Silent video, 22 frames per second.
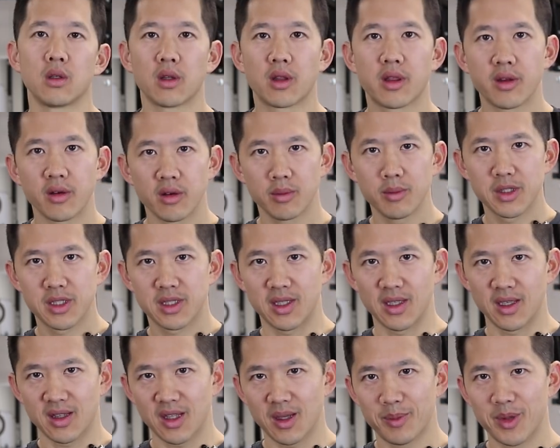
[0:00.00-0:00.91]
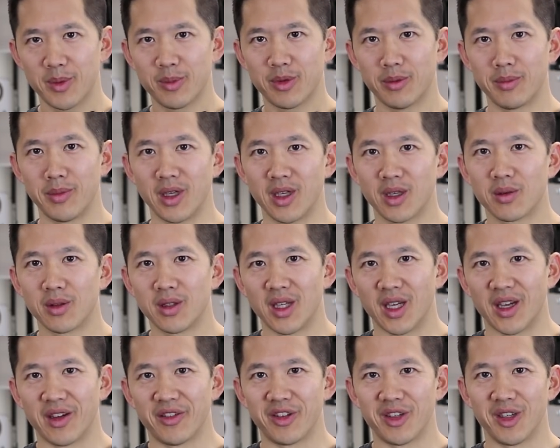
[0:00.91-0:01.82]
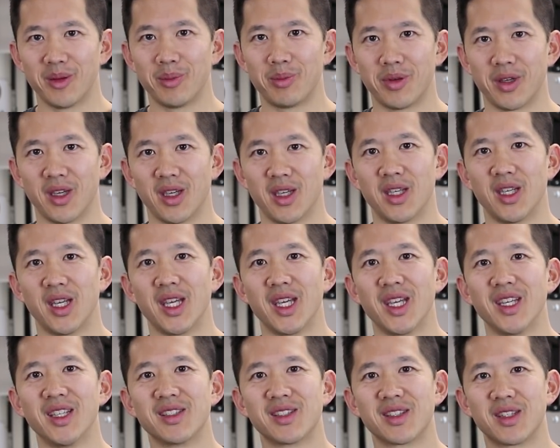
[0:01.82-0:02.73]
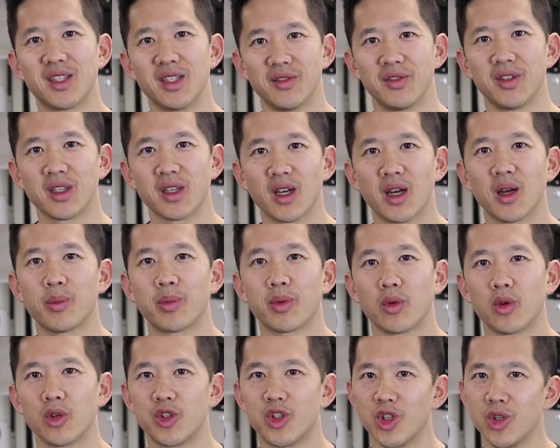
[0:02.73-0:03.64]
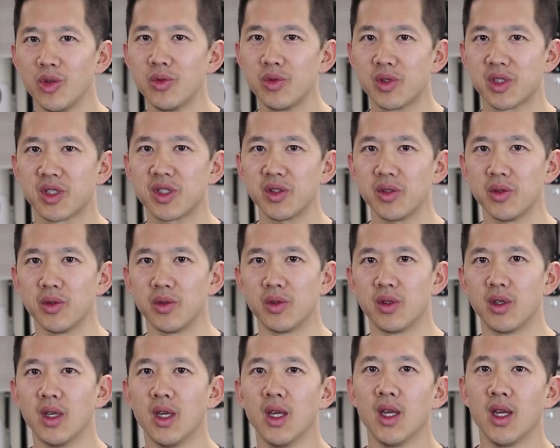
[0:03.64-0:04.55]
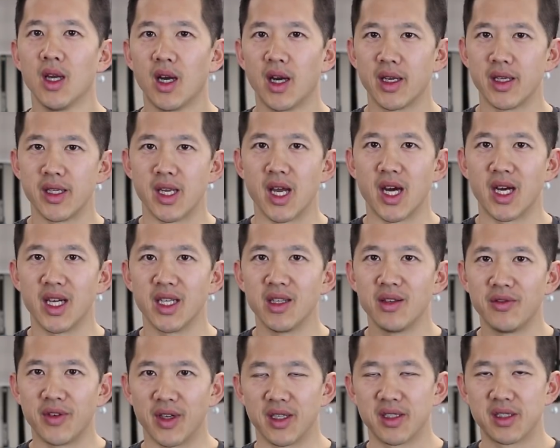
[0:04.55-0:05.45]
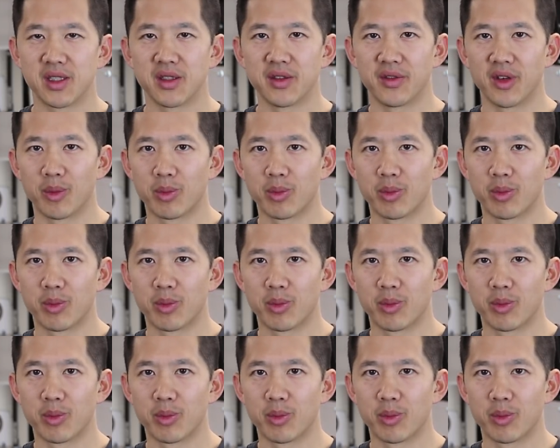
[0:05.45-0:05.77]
The third mistake that people make when they have hip pain is giving up too soon on non-invasive